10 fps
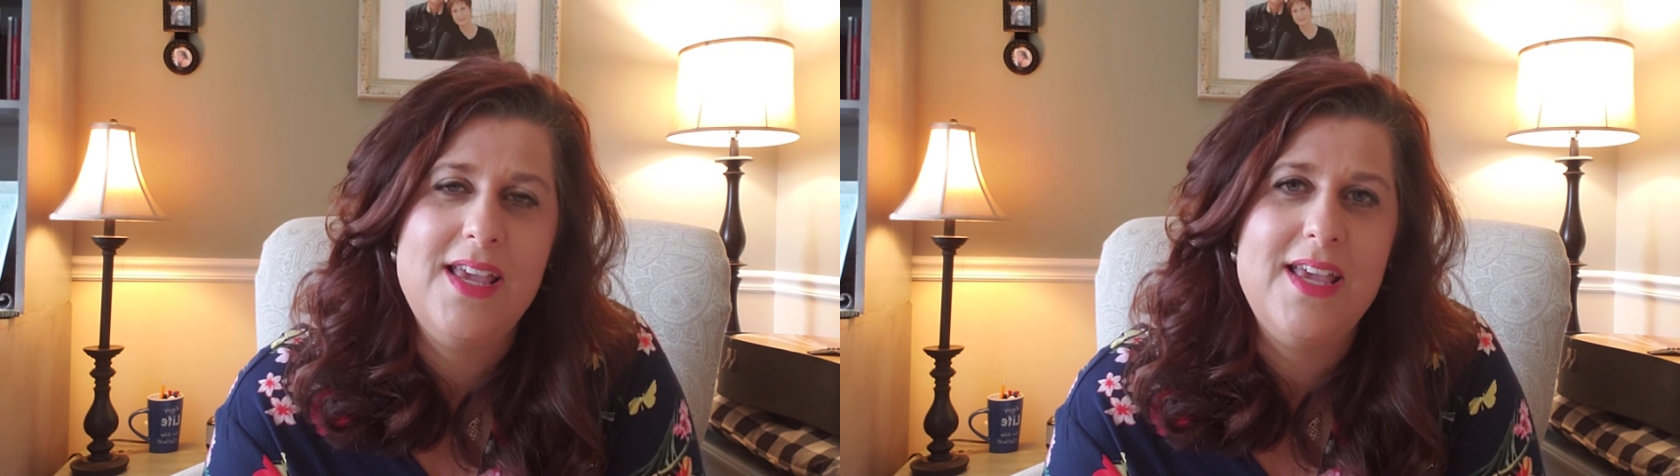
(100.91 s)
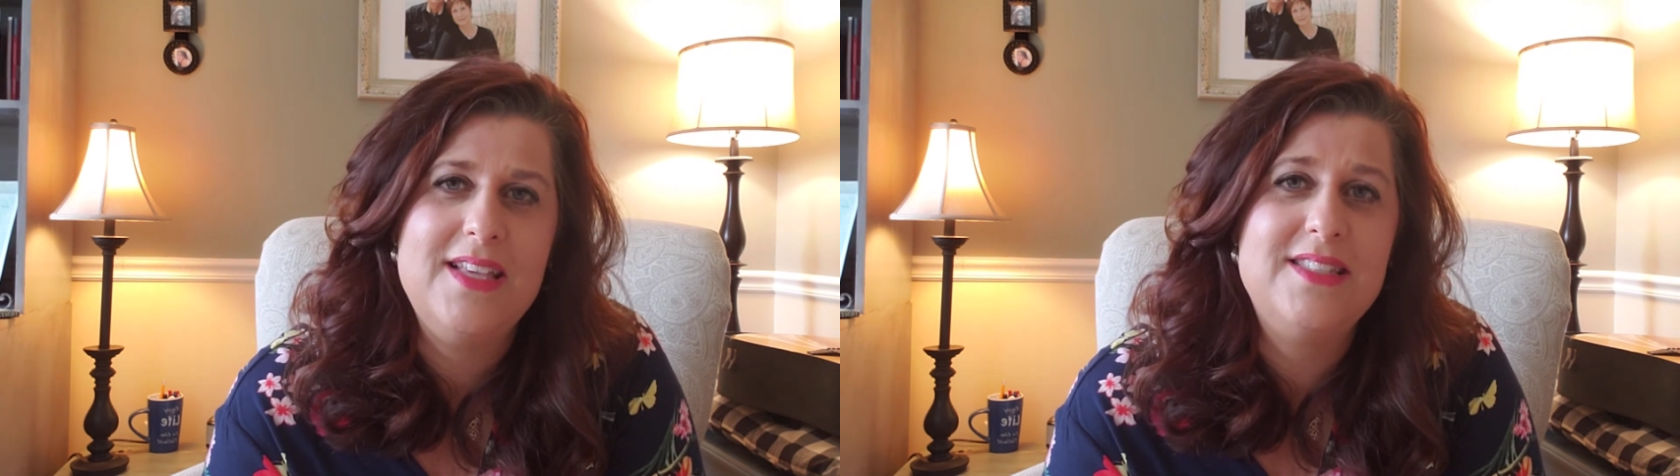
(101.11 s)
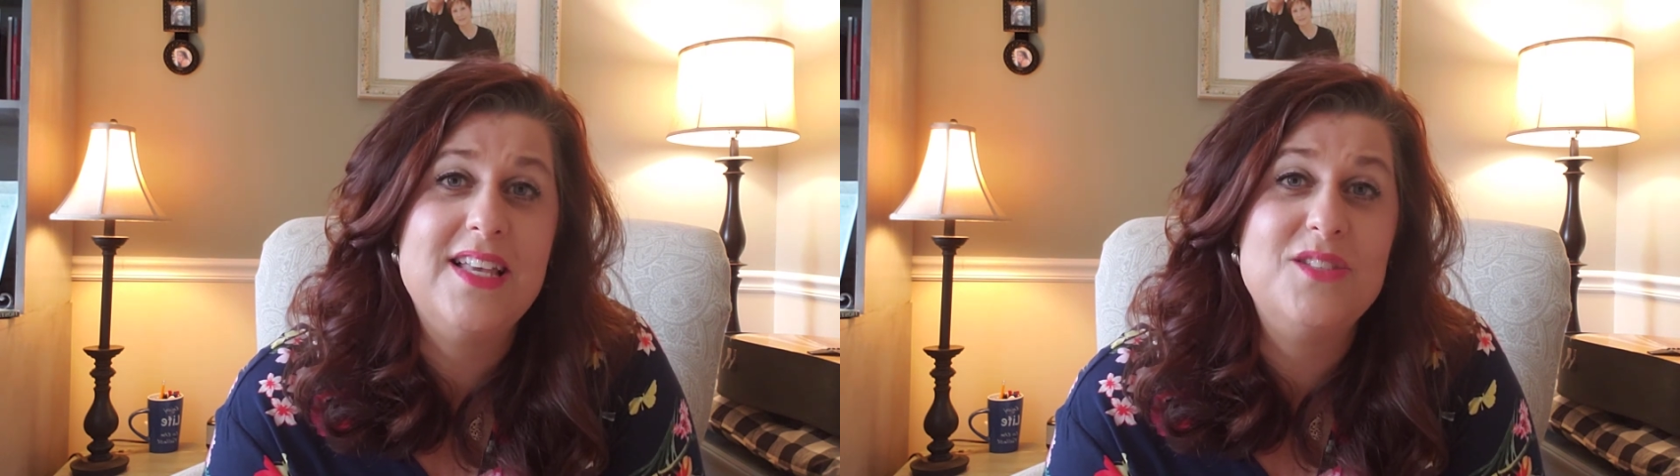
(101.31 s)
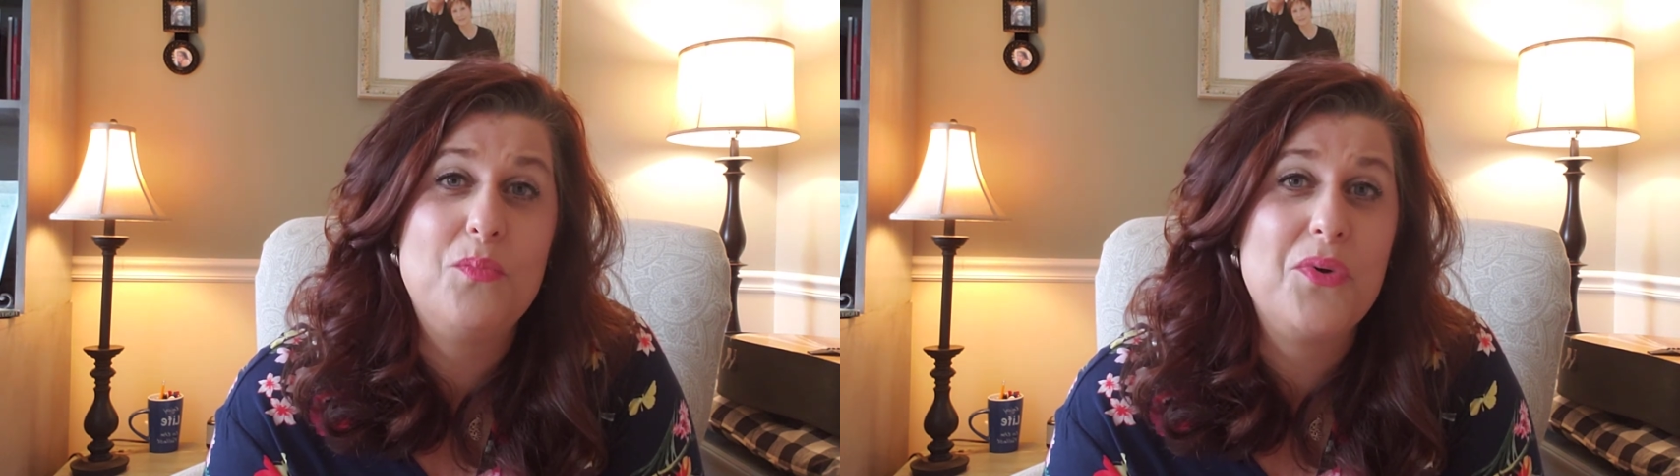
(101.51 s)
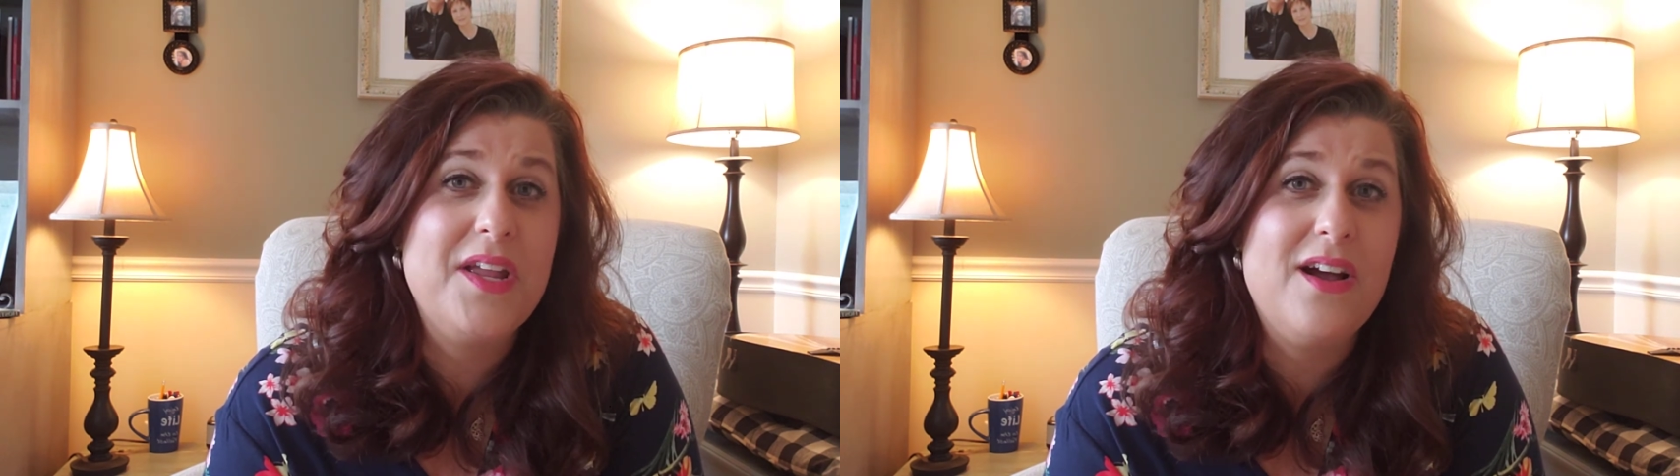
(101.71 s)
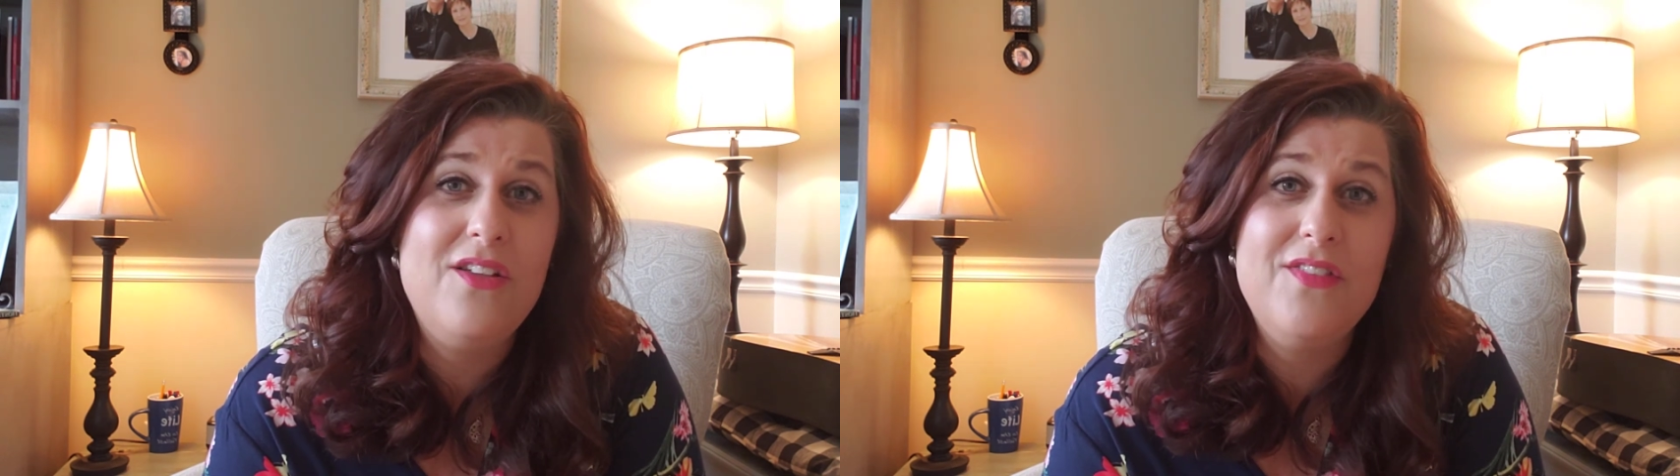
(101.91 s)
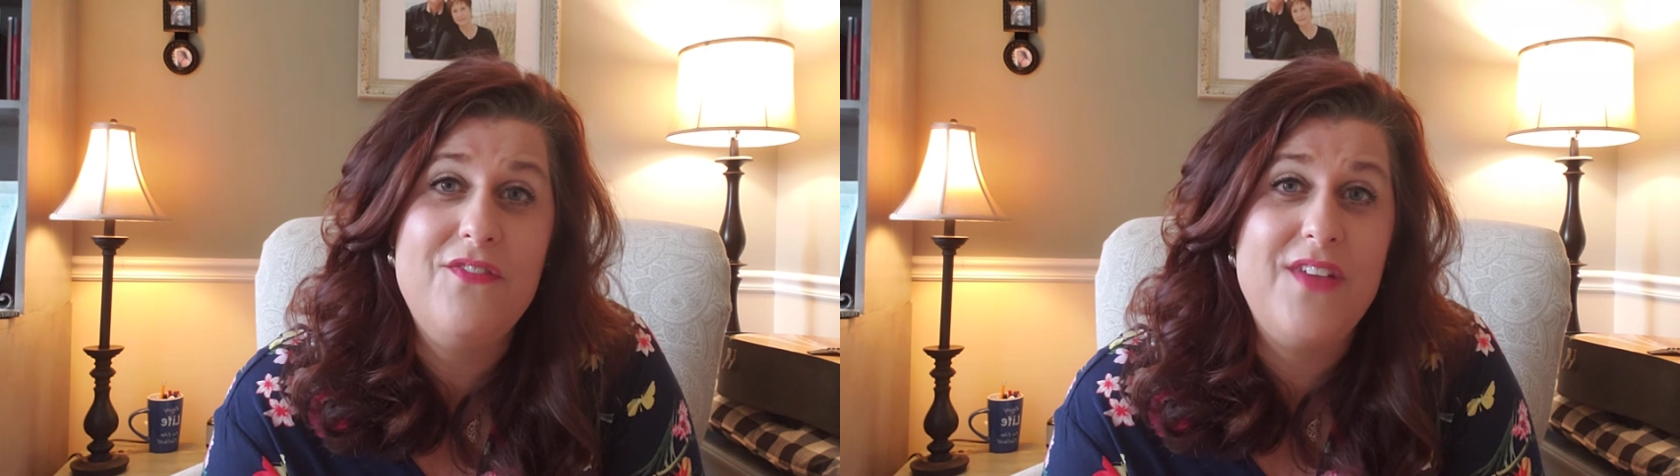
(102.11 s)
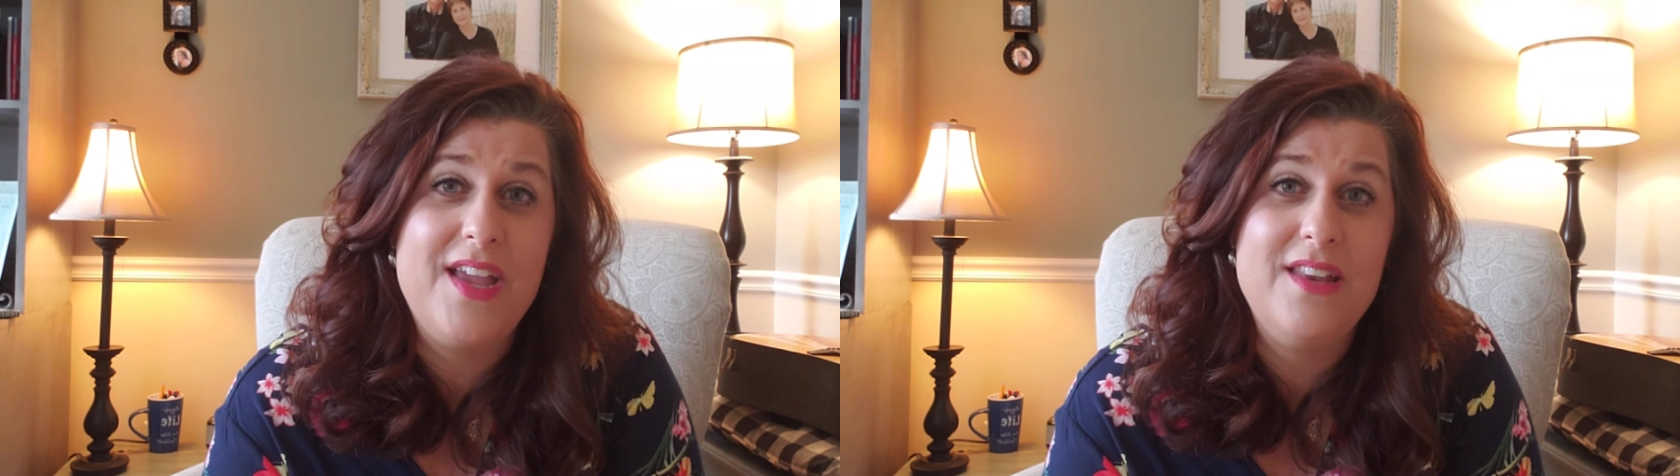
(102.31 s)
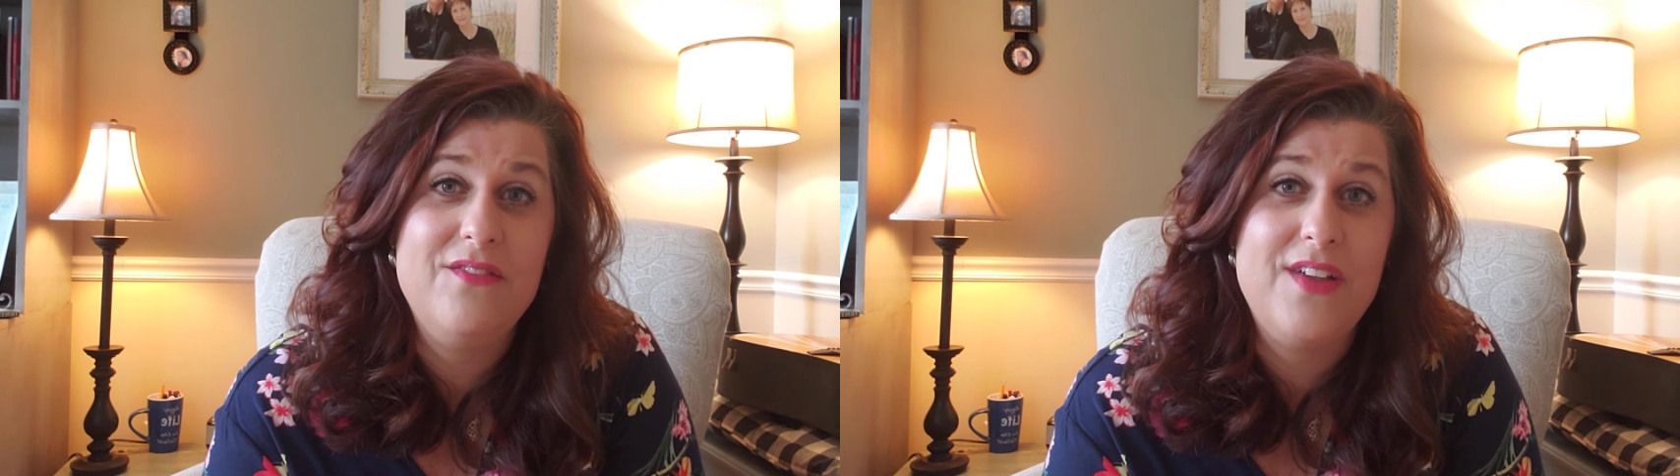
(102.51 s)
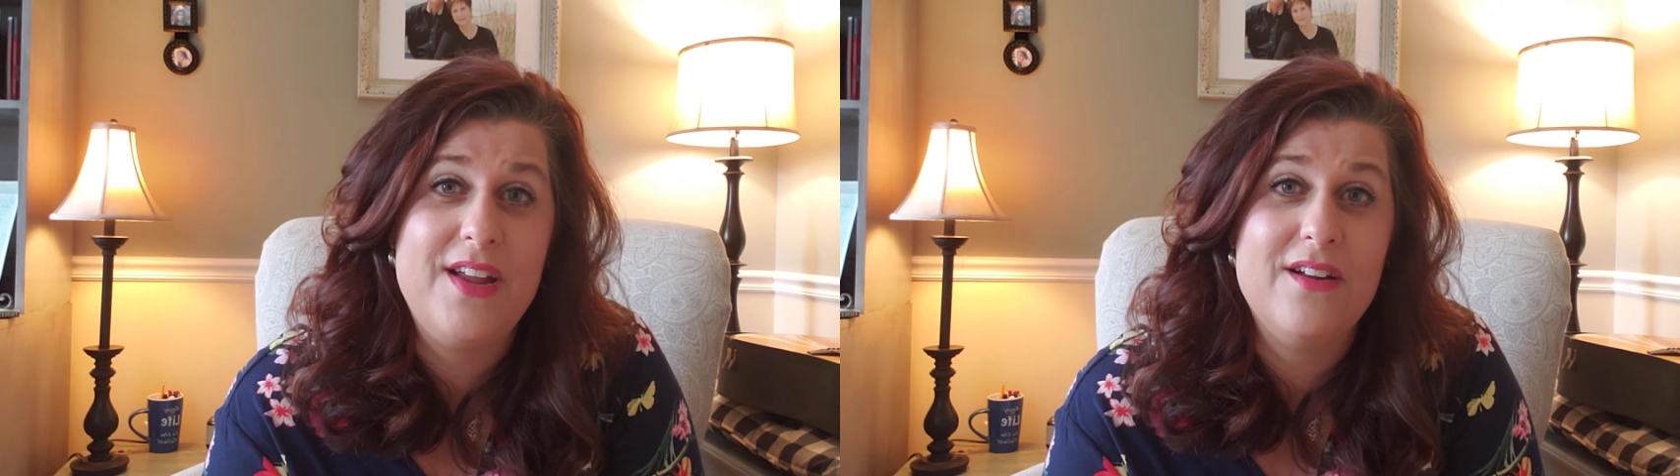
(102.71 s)
He says, Bring on the
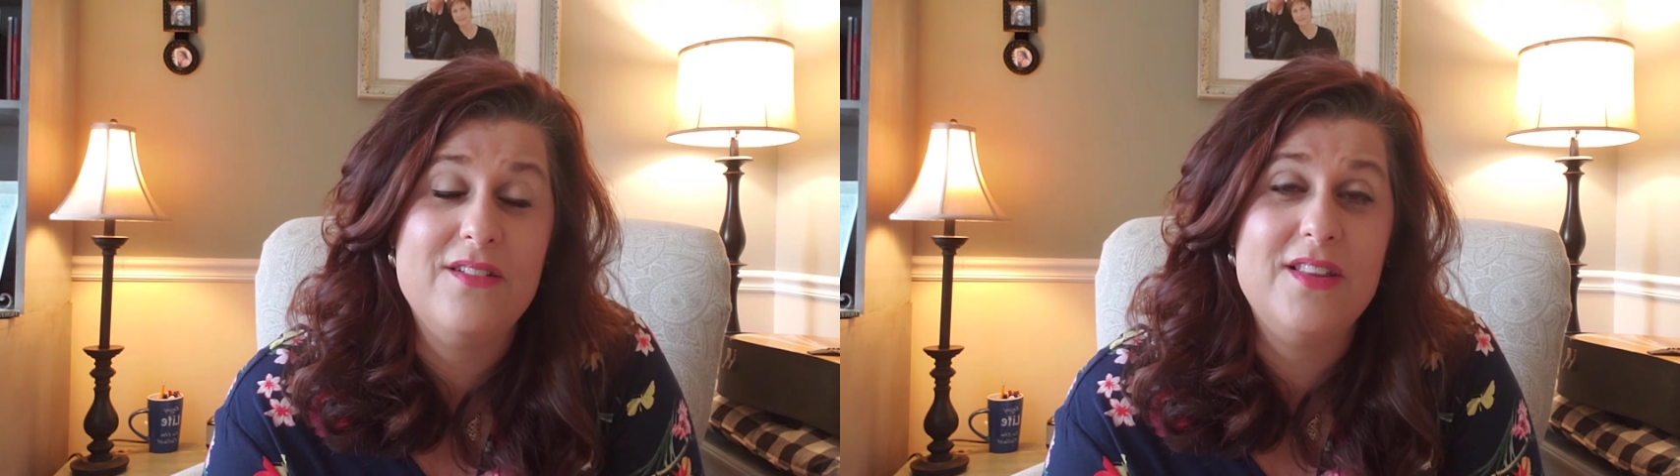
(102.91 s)
fanfare.